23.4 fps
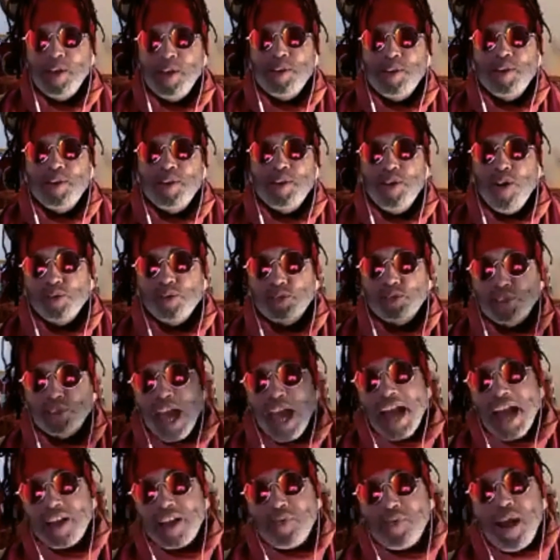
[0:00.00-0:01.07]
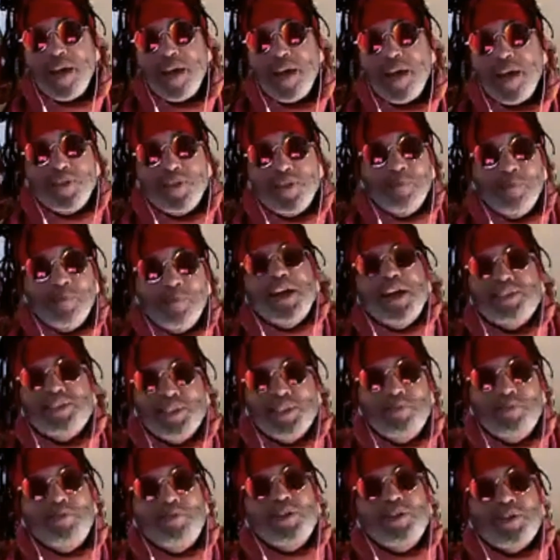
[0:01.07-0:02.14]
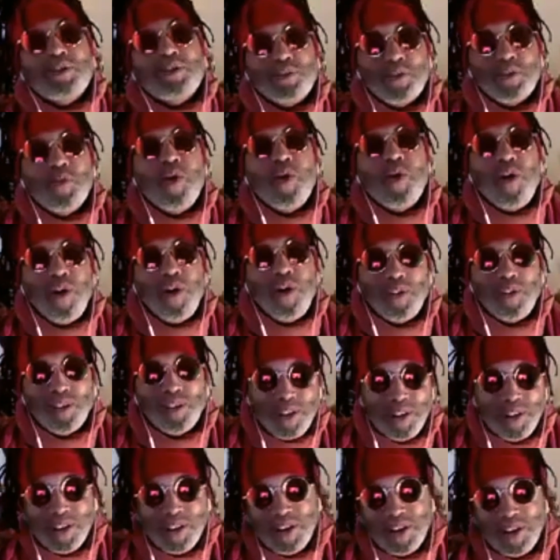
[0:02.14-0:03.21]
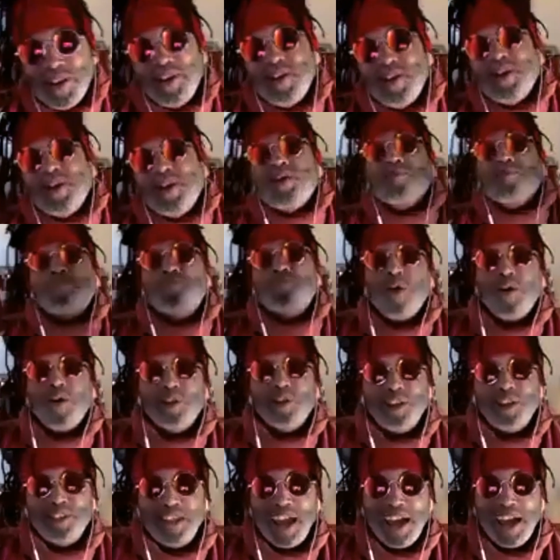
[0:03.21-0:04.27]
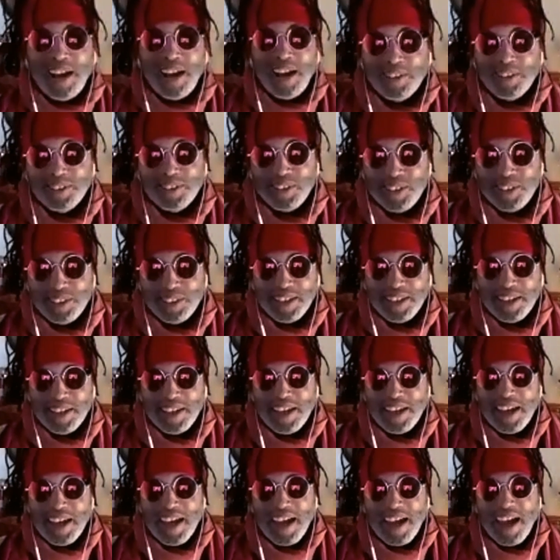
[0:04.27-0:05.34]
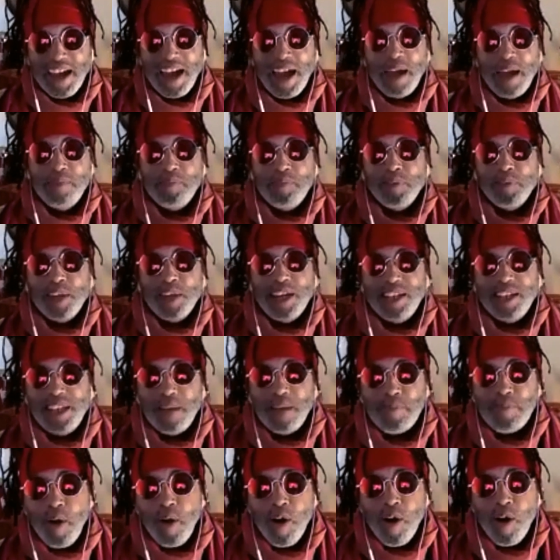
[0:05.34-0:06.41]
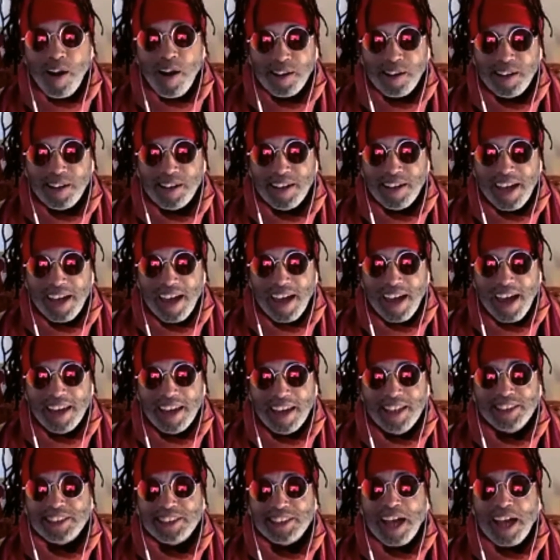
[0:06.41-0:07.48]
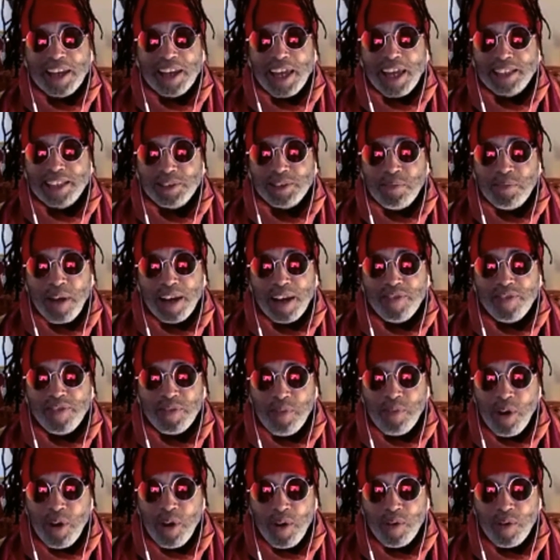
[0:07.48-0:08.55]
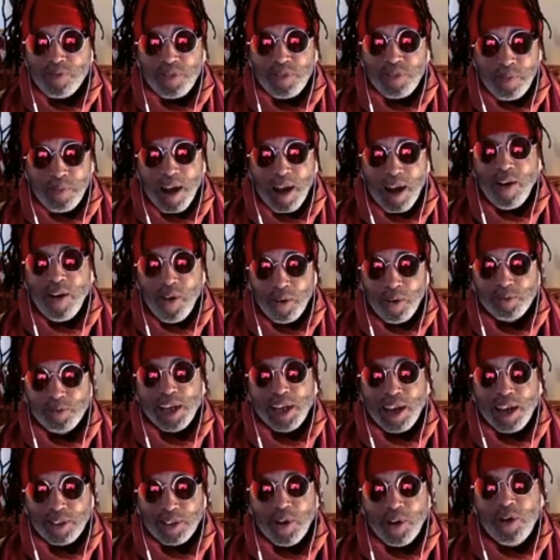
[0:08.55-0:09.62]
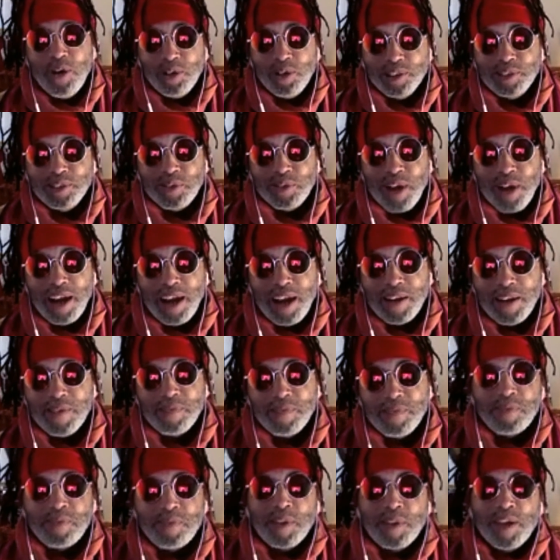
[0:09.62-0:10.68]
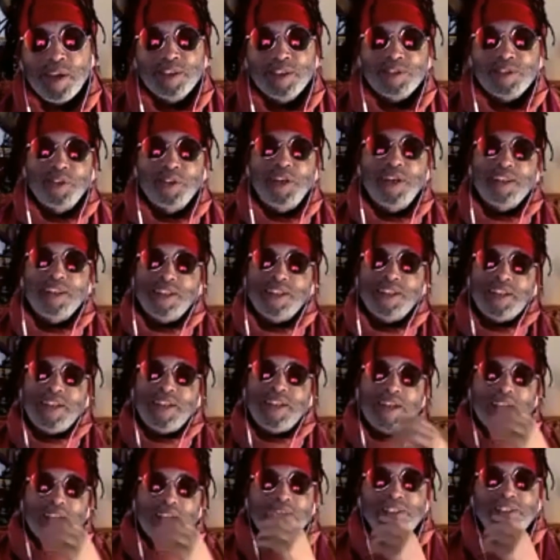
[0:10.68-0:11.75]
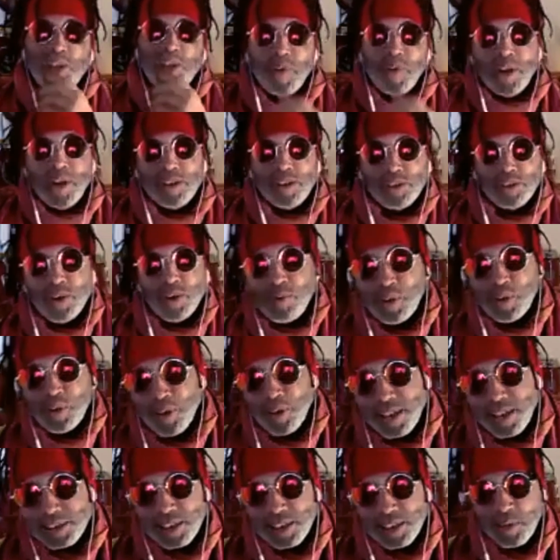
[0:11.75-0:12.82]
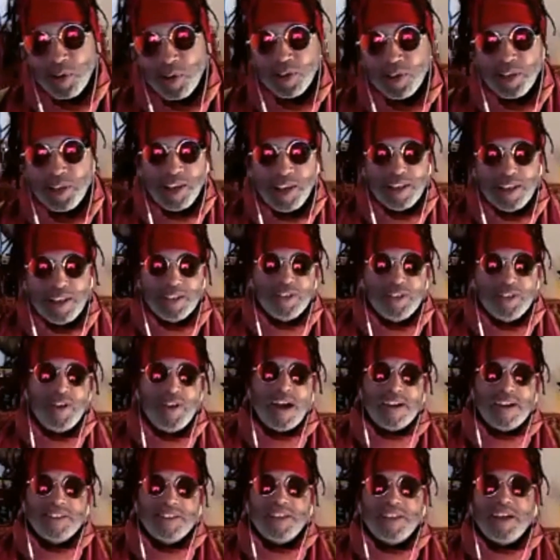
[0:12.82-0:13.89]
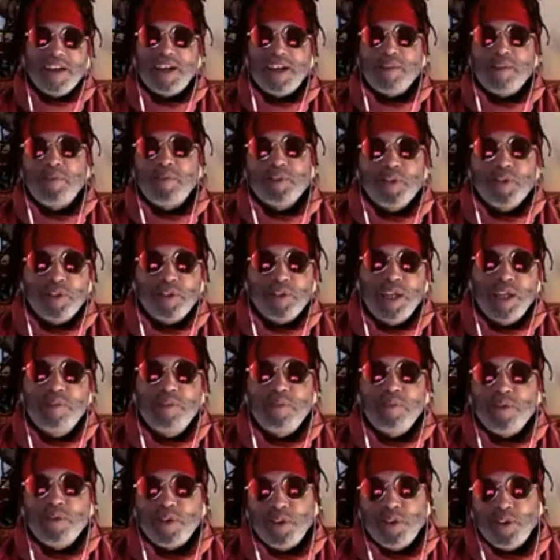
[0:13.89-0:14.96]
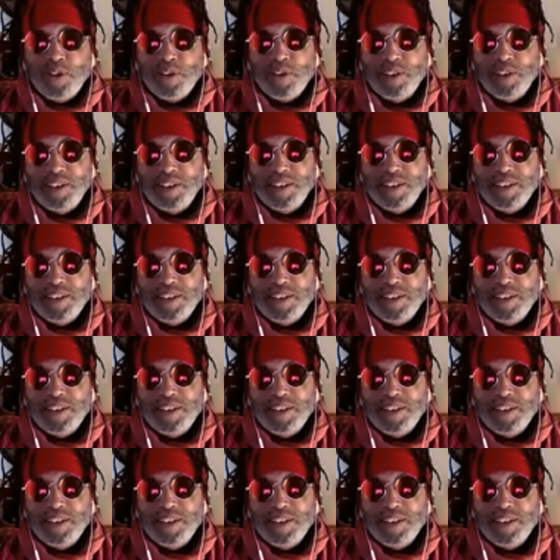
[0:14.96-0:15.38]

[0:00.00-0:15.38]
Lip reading: no, Zac grabbed for the bass up here on the wall, brought it down and played that part. And he sounded like somebody from my hometown, Oakland, right? So then he said, what else you gonna put on? I said, well, I got to put a little keyboard on, and